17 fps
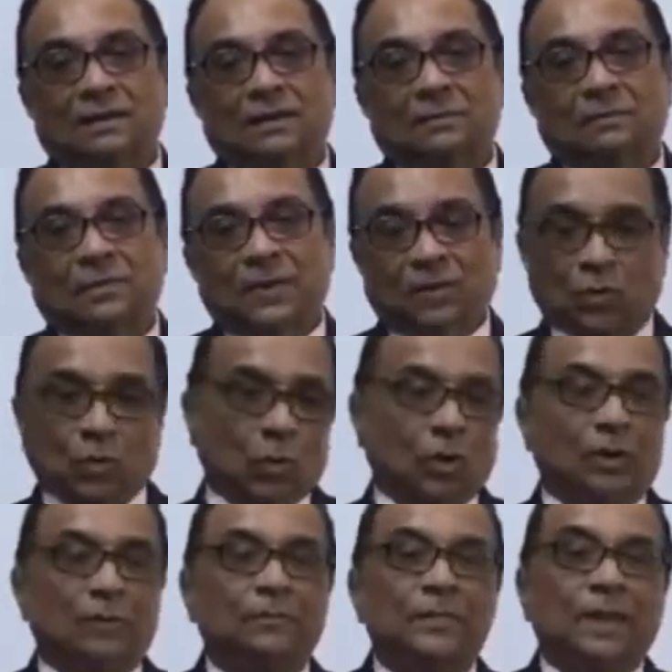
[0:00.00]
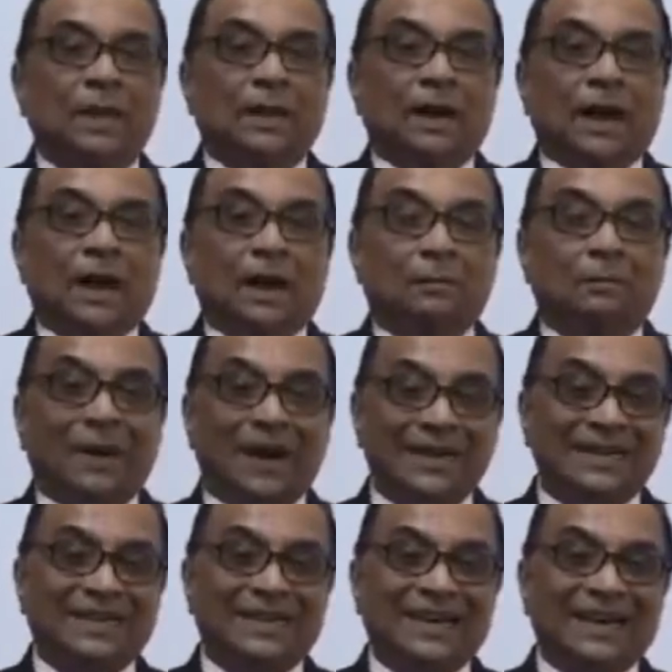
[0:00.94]
petrol.
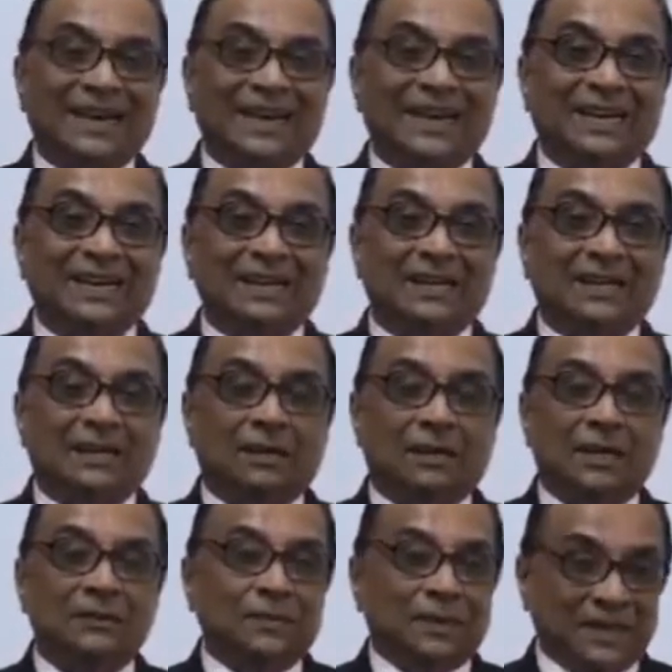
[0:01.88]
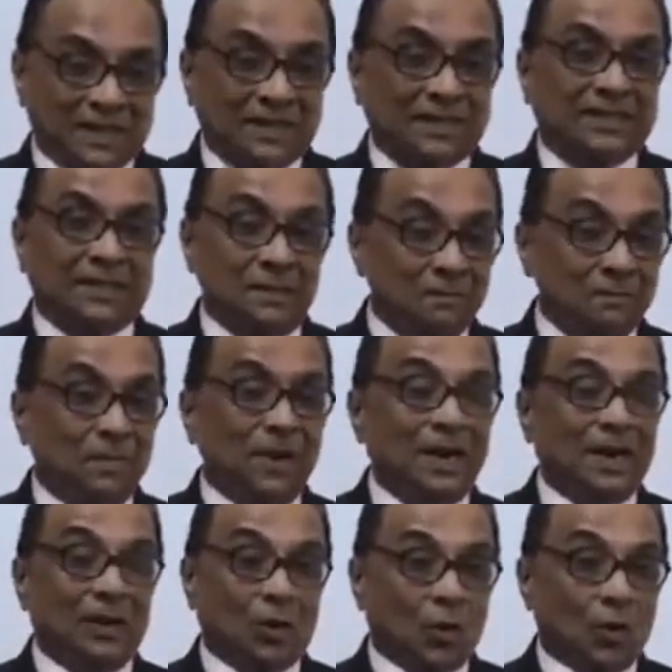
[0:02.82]
But if it is simple
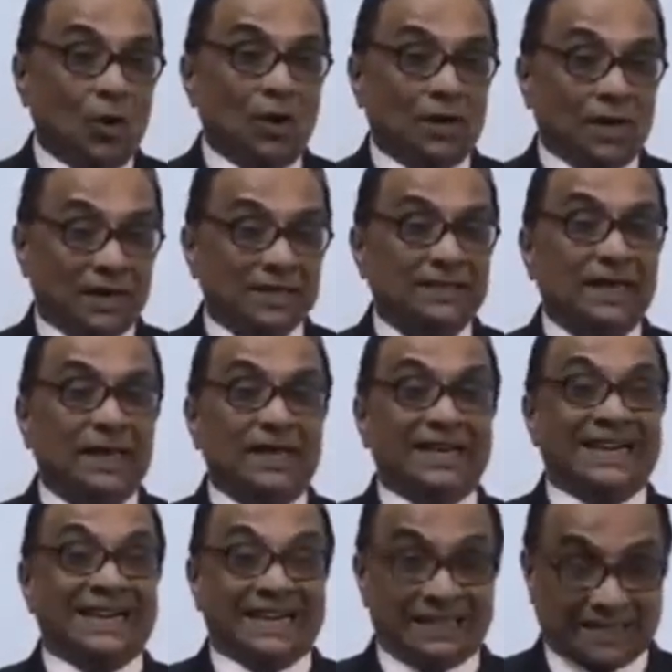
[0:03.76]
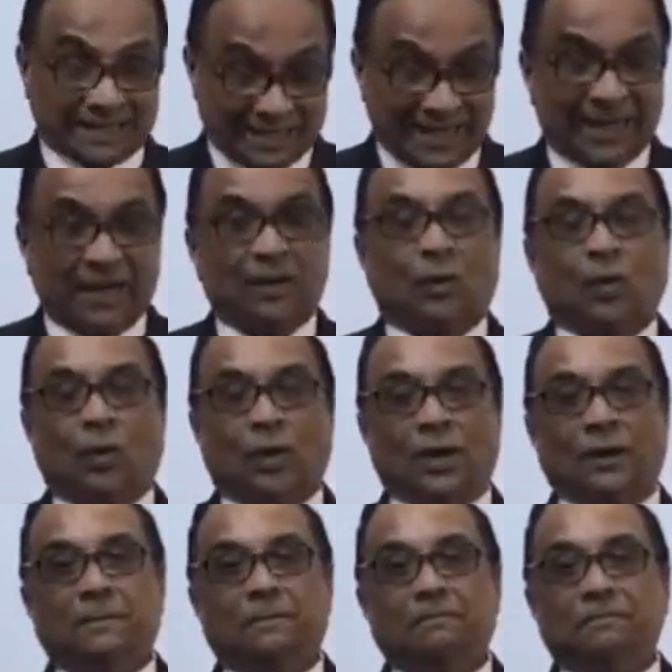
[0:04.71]
alcohol, that is called industrial alcohol.
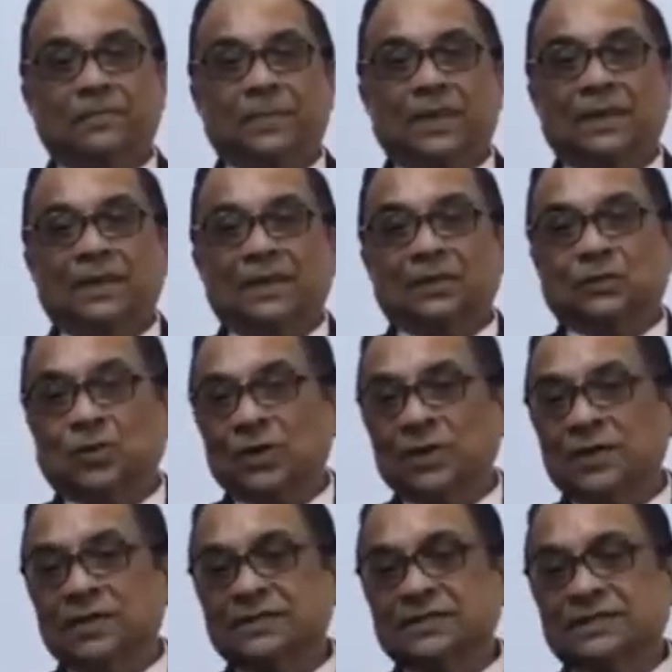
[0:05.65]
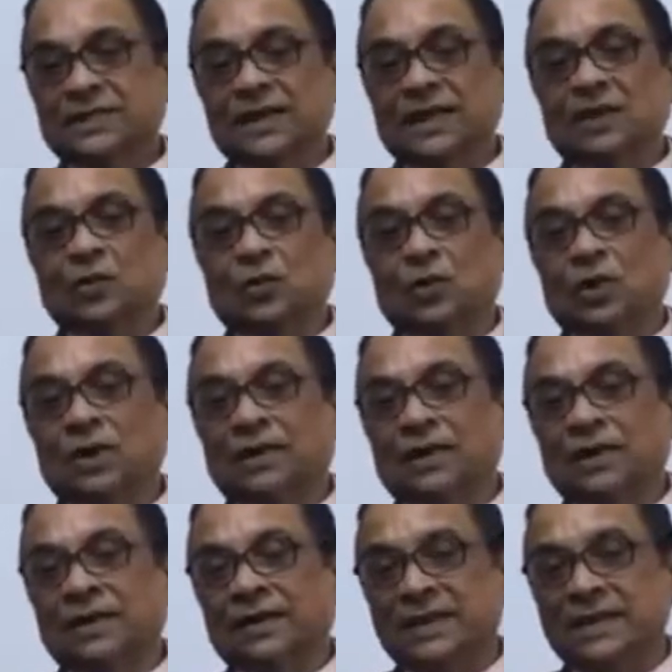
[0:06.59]
So industrial alcohol
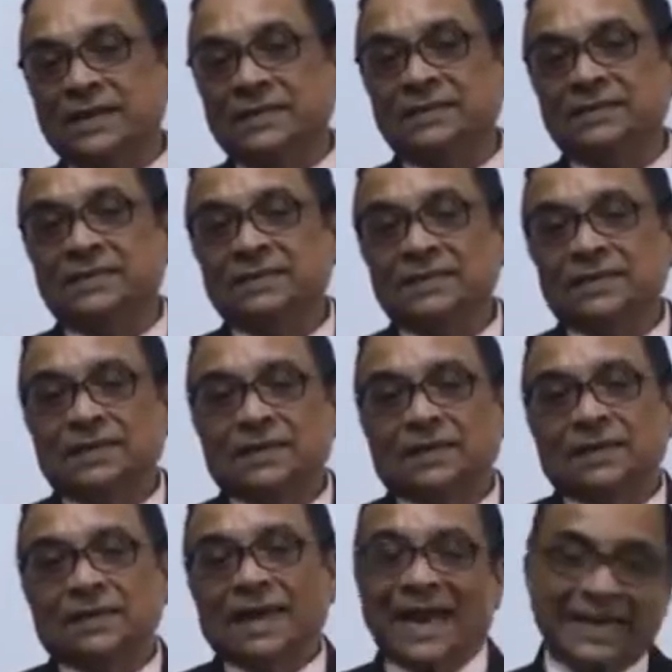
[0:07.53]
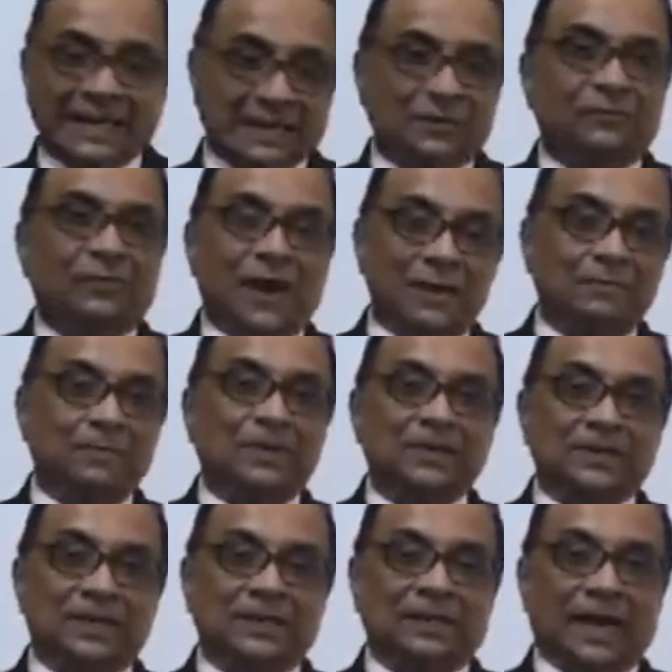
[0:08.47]
contains
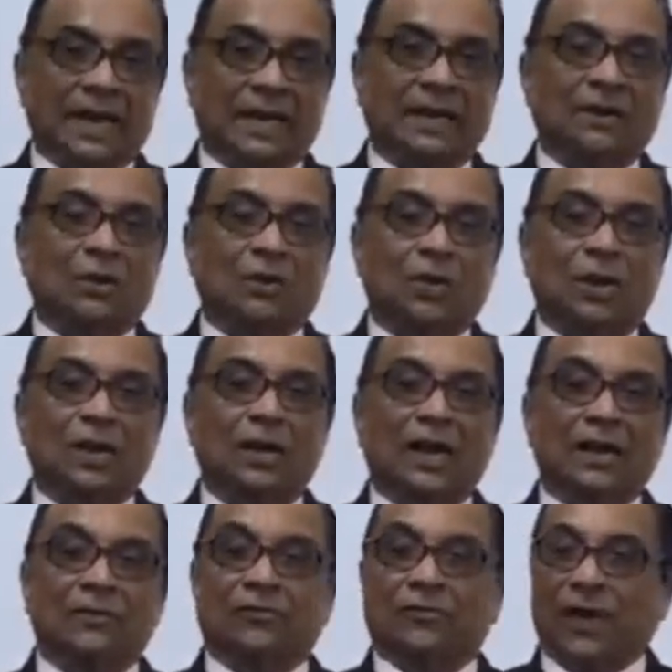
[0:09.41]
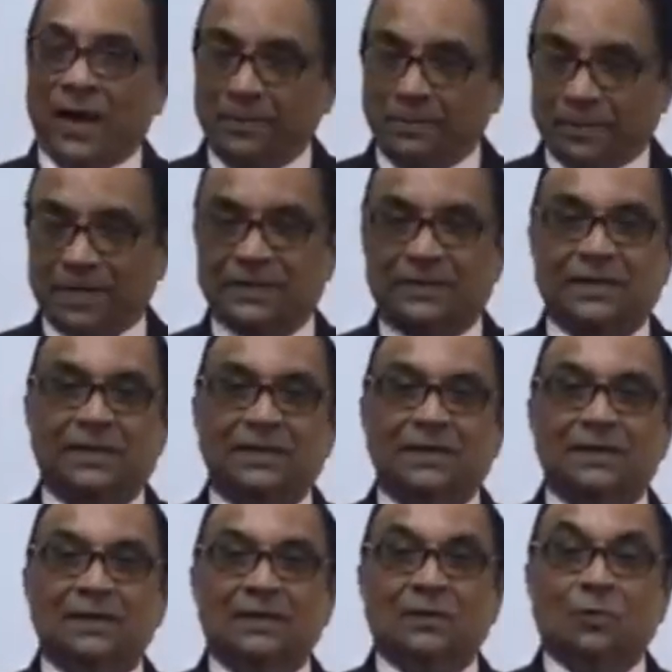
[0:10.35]
95% high alcohol and 5%
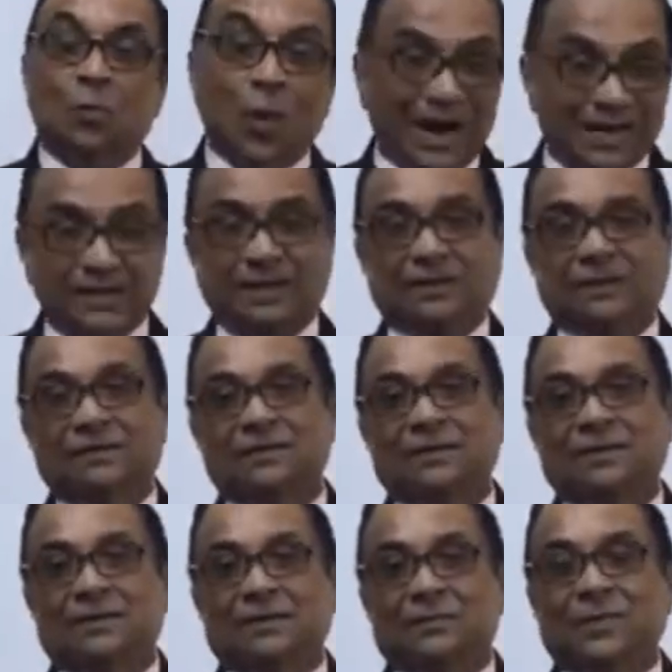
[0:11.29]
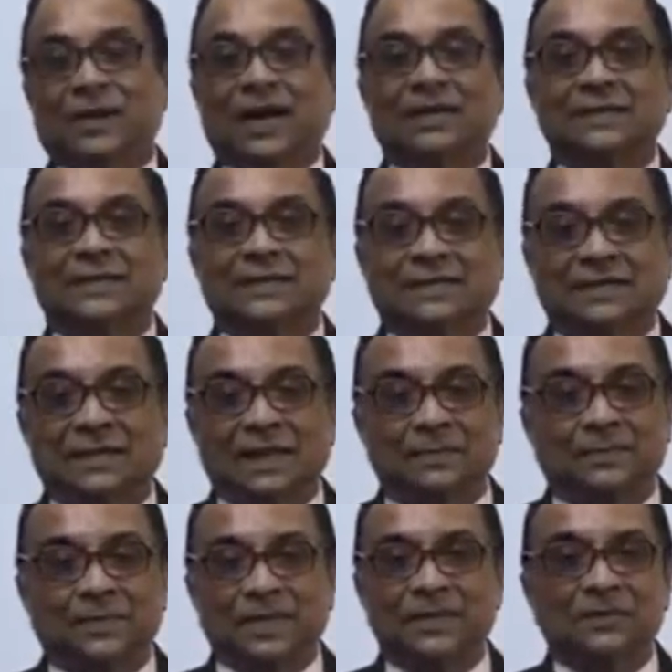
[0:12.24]
water because it
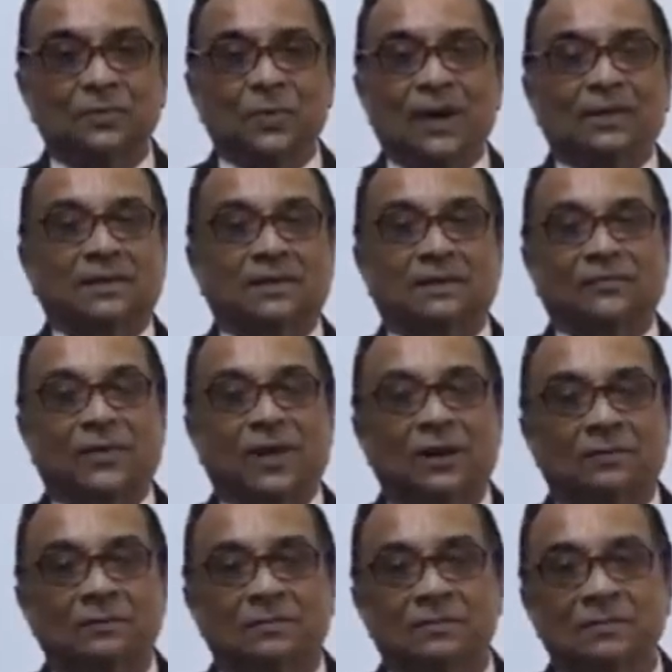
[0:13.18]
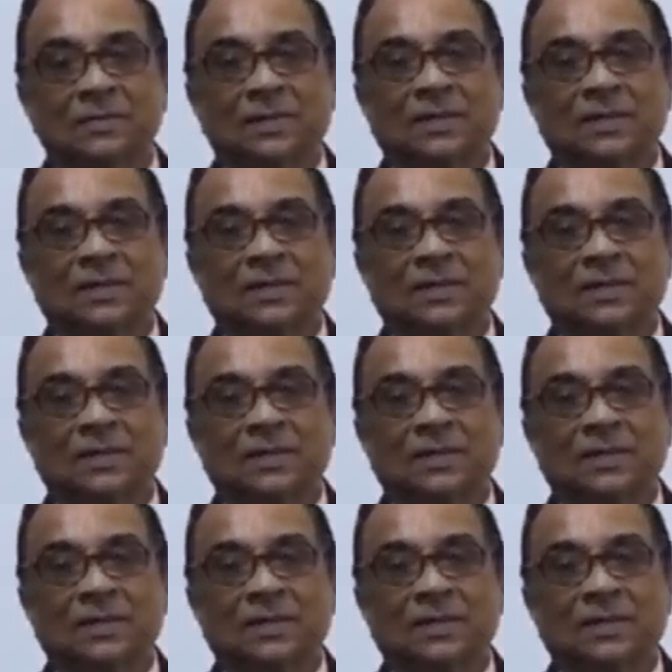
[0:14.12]
captures water from